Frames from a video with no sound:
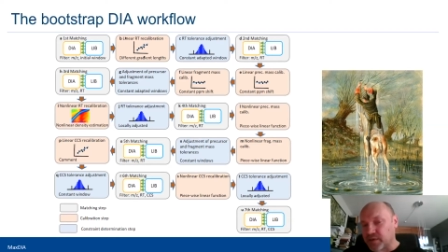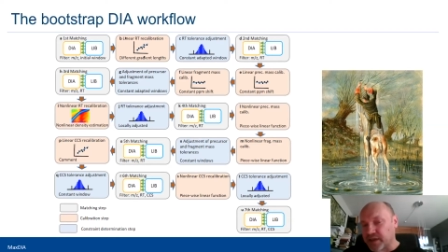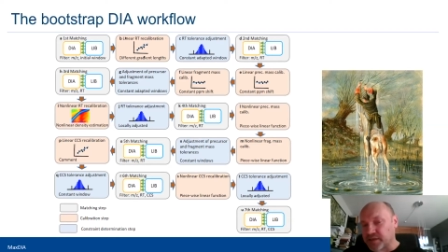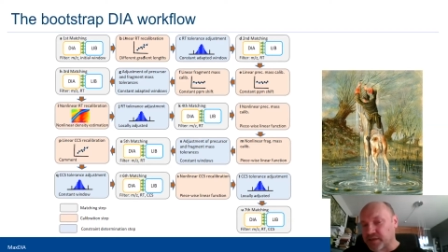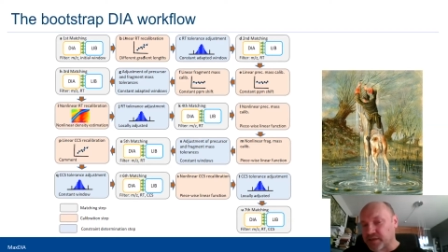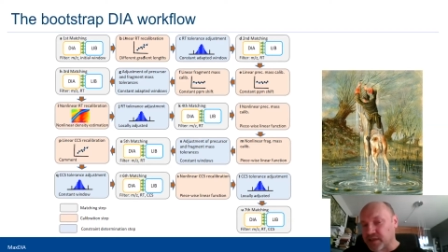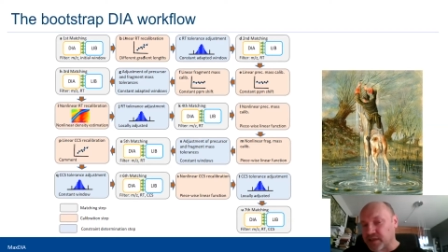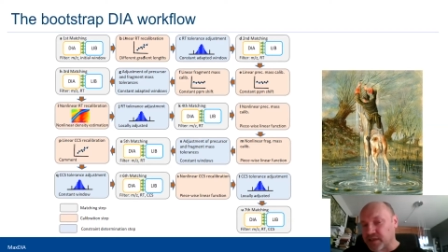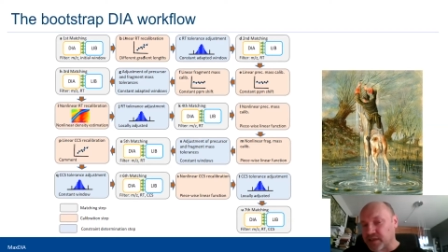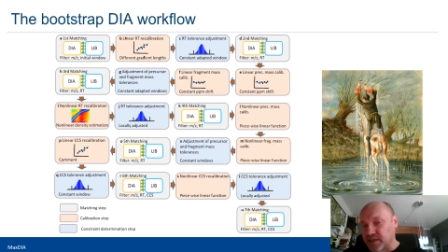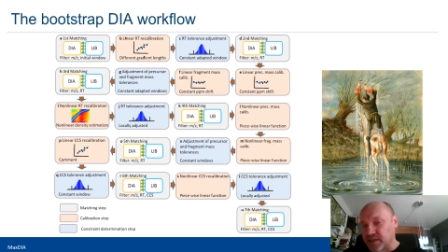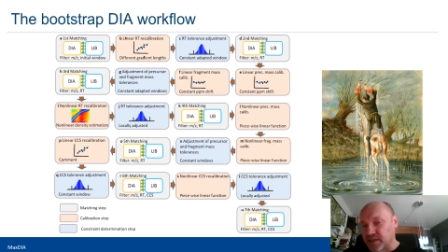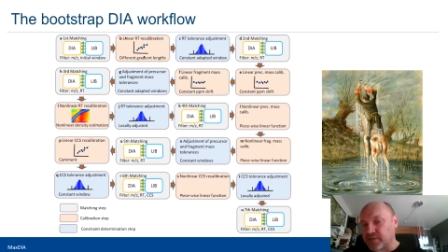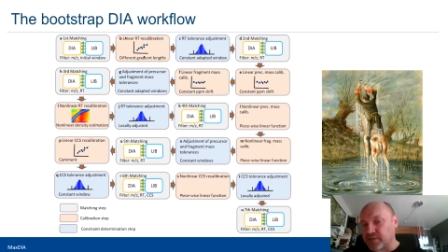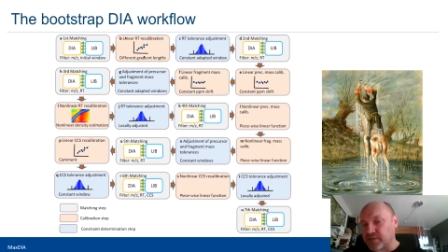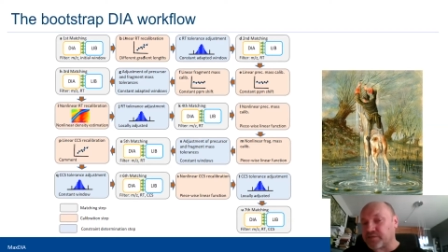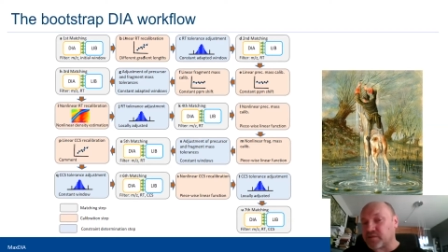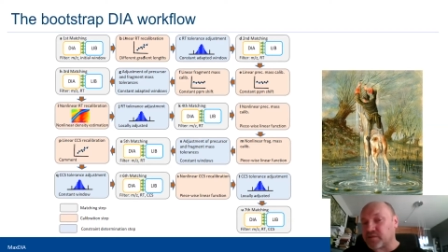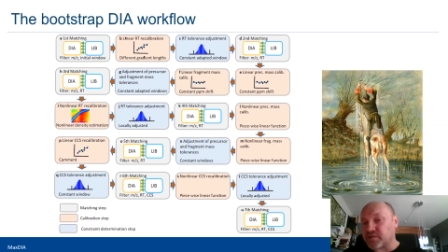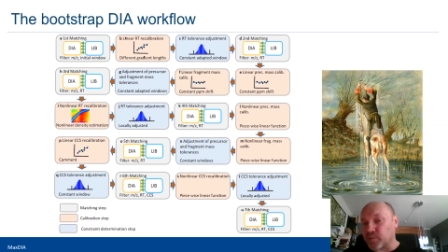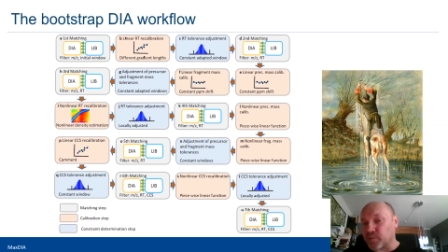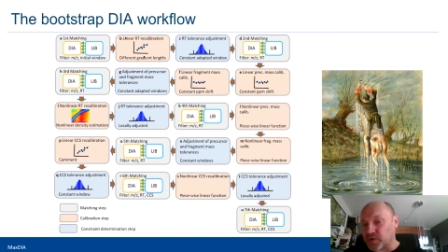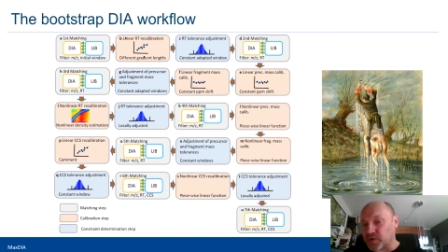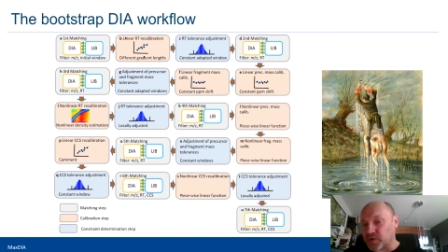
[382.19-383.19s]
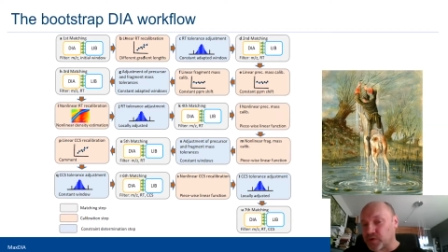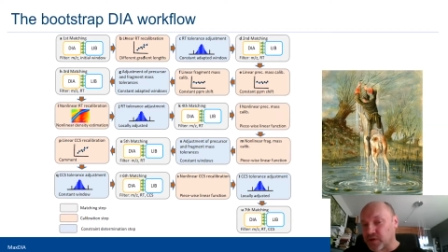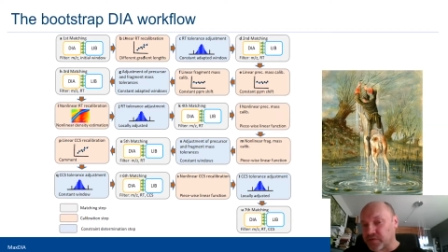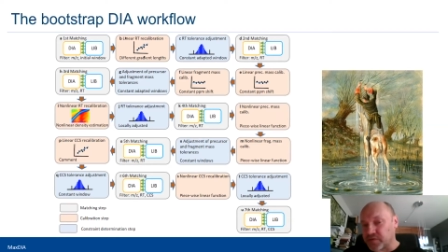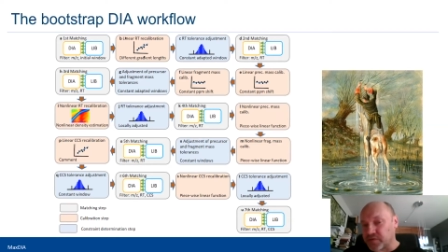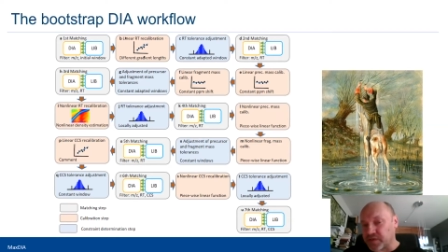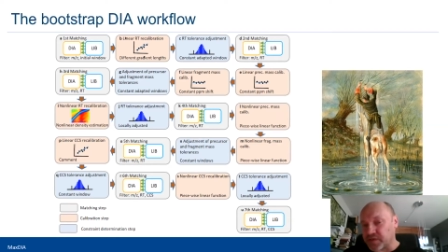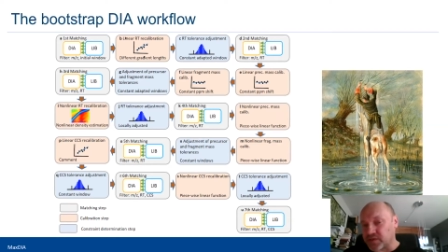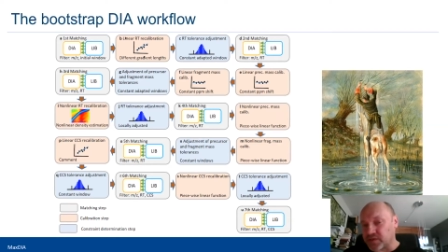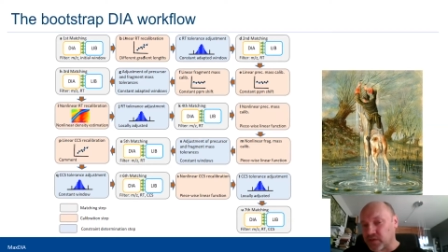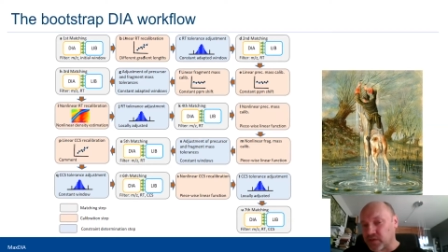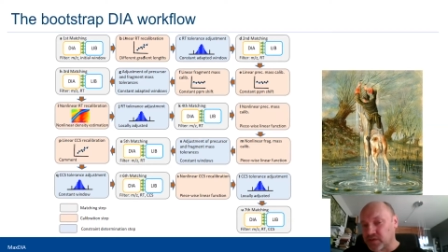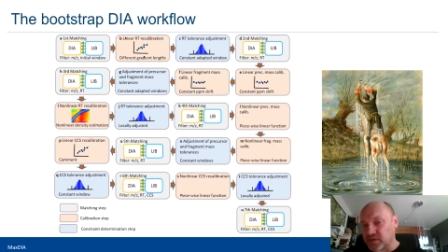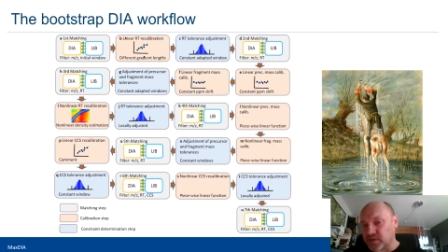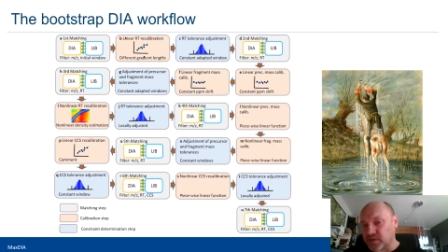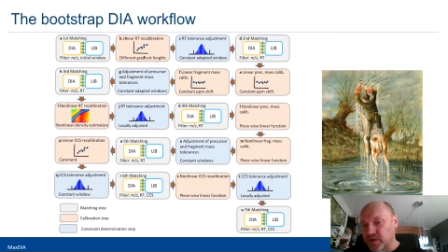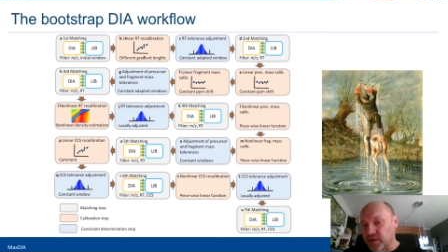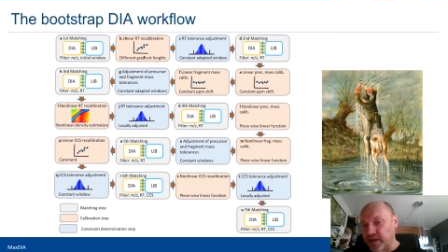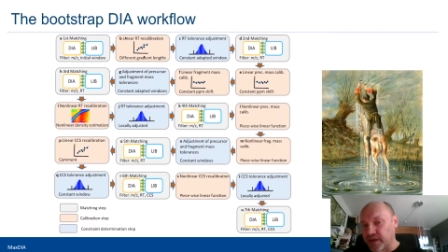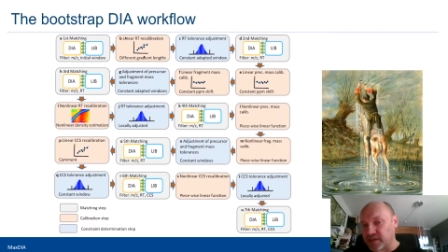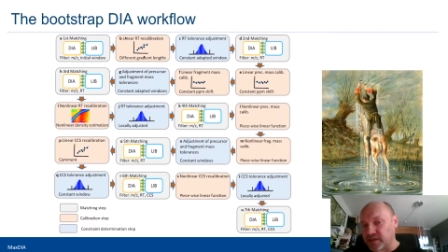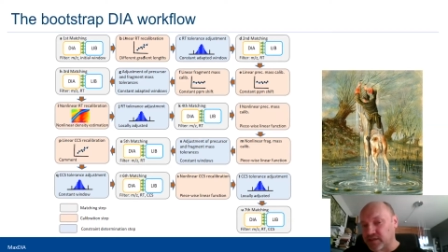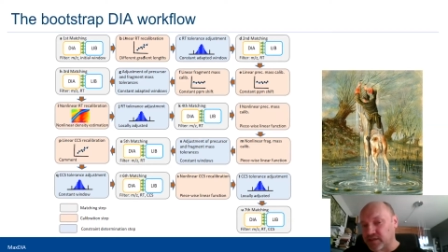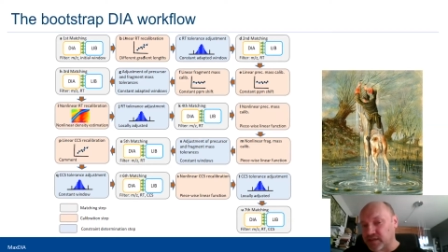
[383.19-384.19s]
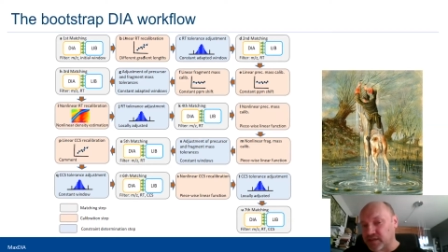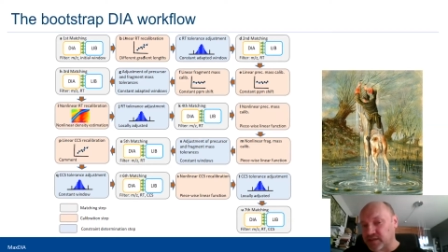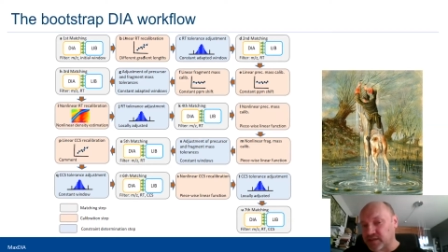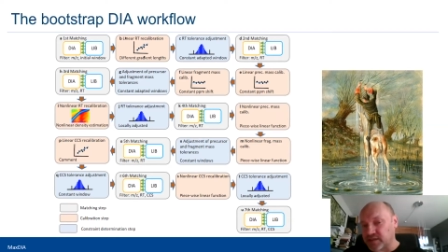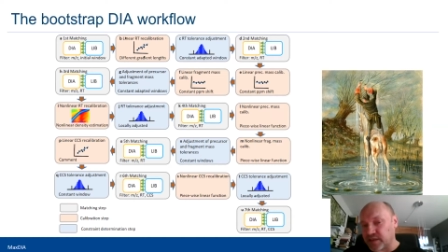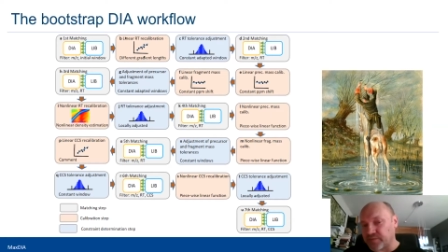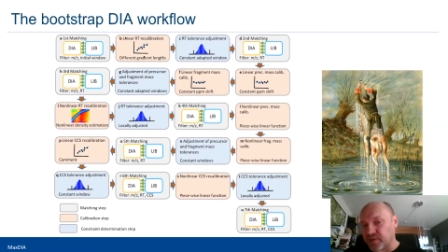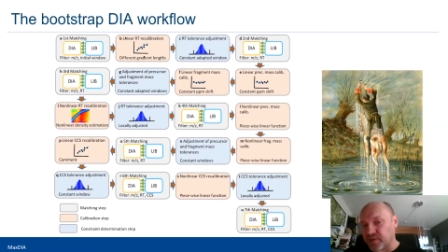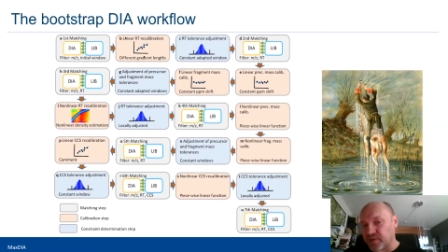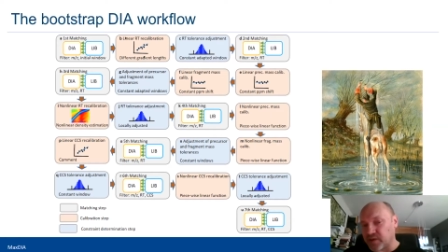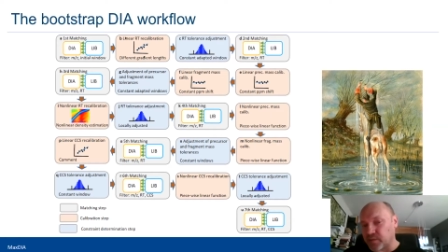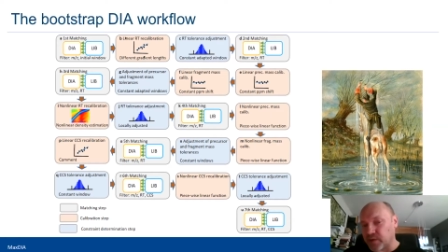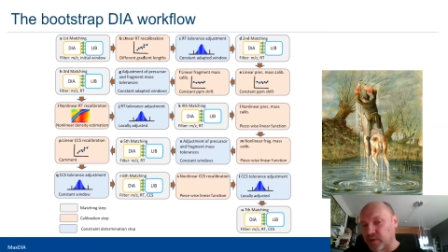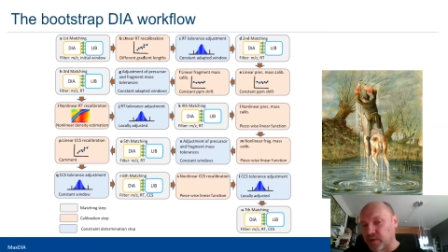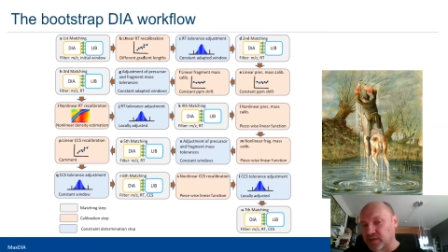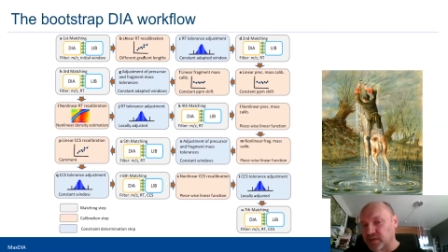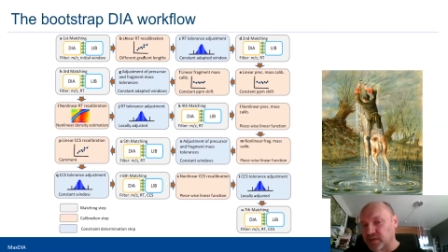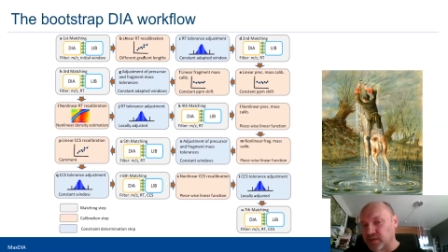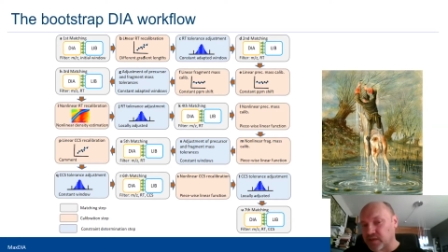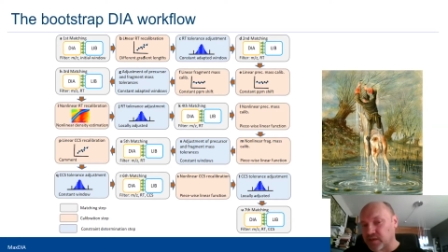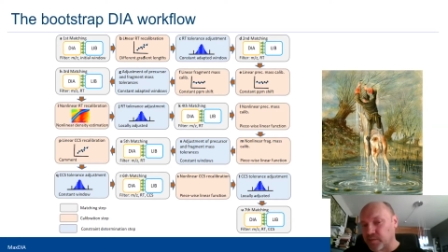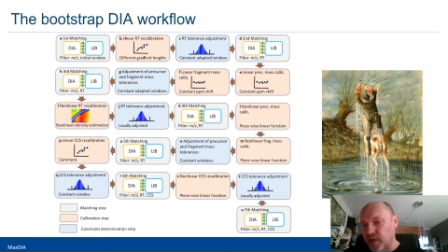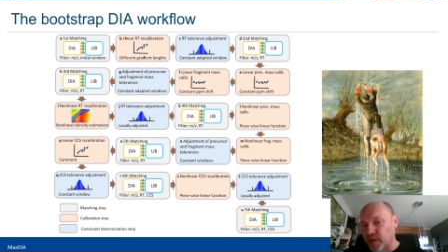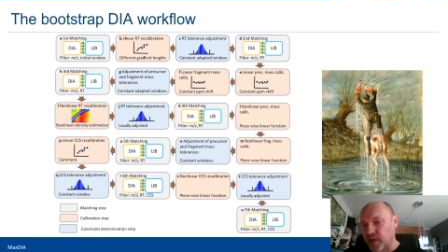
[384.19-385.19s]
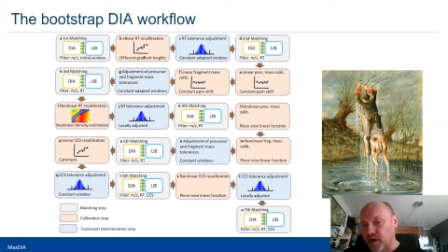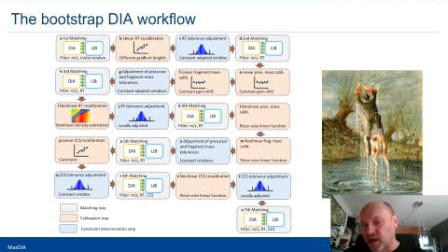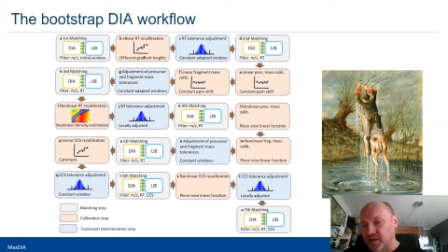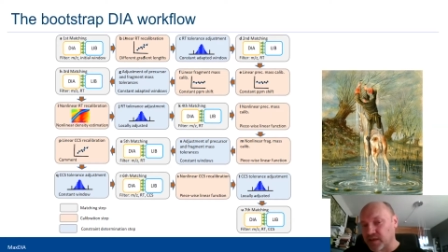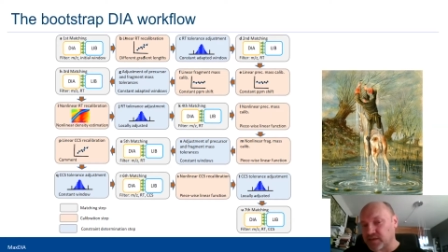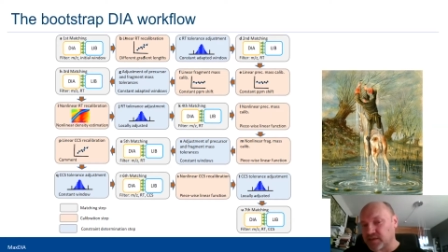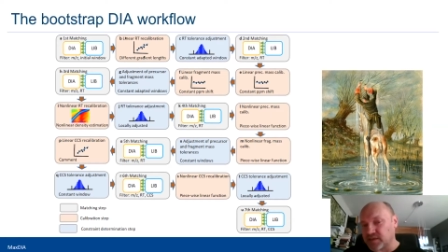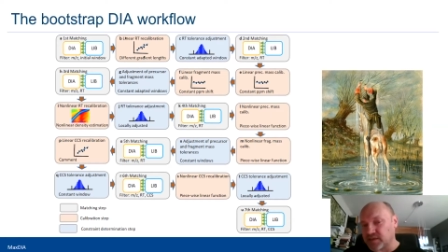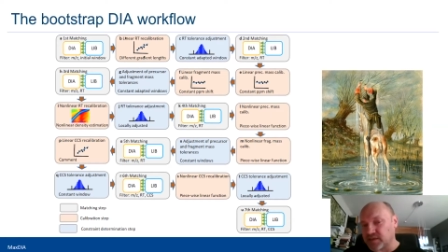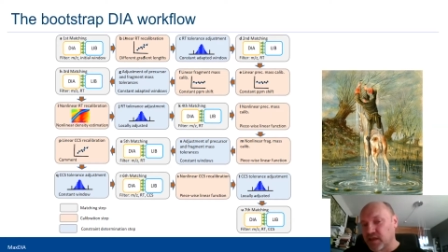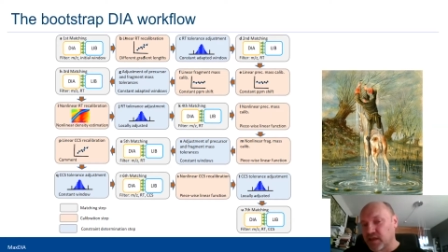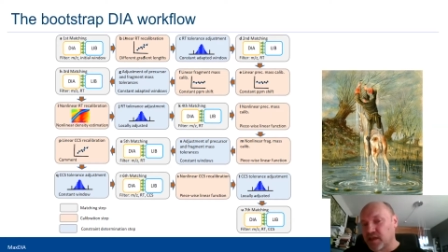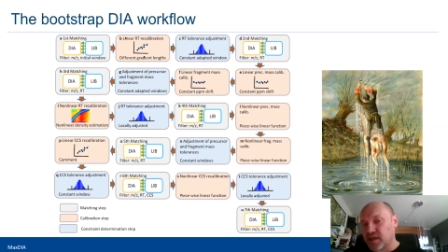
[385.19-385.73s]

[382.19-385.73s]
we actually lift most of these constraints, except for the ones on the mass,